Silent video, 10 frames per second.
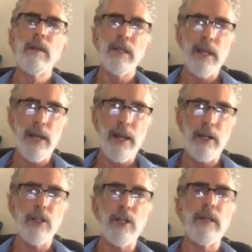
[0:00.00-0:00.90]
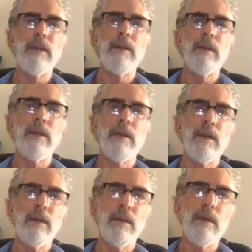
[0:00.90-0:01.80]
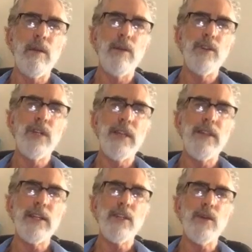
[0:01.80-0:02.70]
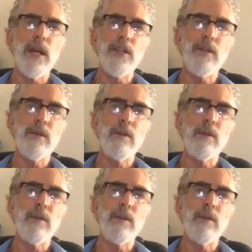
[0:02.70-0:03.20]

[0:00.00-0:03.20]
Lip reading: There, good. Now, once you get that stretched,